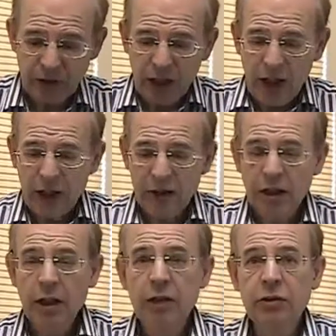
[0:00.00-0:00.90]
And
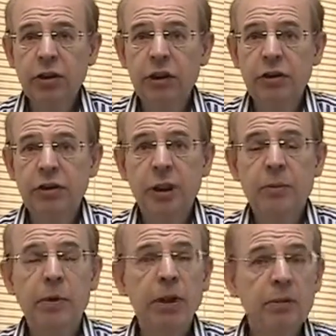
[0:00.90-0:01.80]
inside the
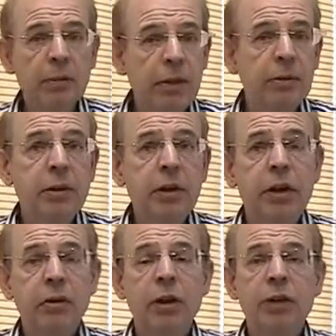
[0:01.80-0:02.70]
chamber, it may be
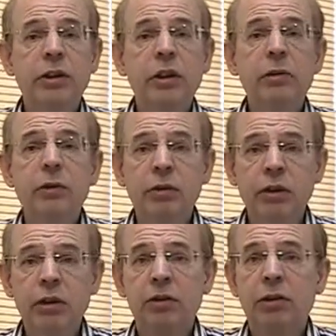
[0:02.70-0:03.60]
quite deep, you
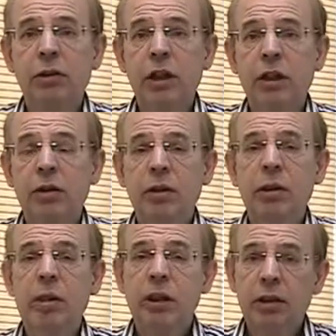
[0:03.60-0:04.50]
can't see down,
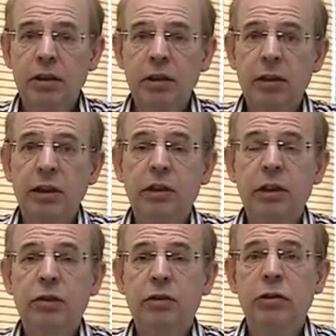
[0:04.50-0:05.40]
get
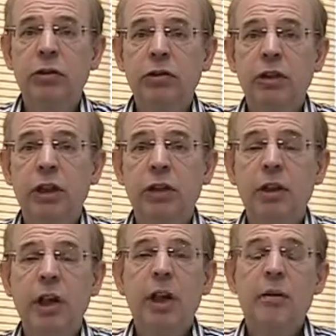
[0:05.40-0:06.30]
your torch out. It
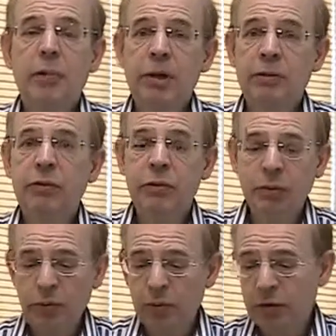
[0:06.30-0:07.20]
might be filled
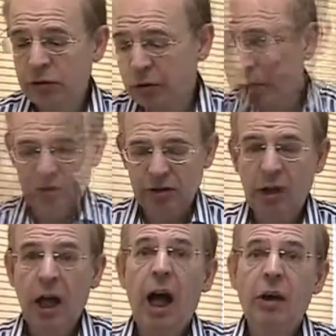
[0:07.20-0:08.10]
with water.
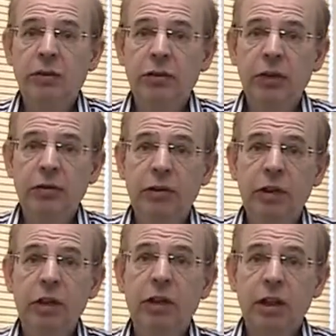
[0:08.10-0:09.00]
I would siphon it
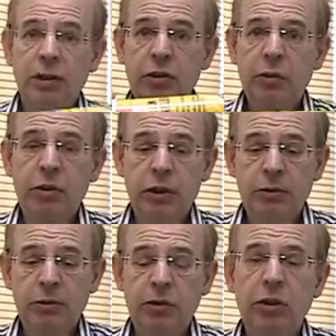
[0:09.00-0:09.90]
out. This is one I'll be
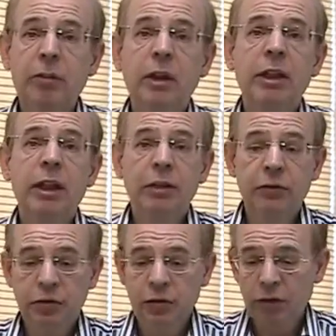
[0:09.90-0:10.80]
talking about later
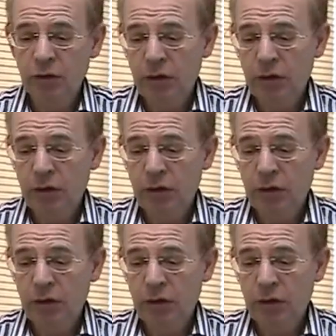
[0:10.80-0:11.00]
for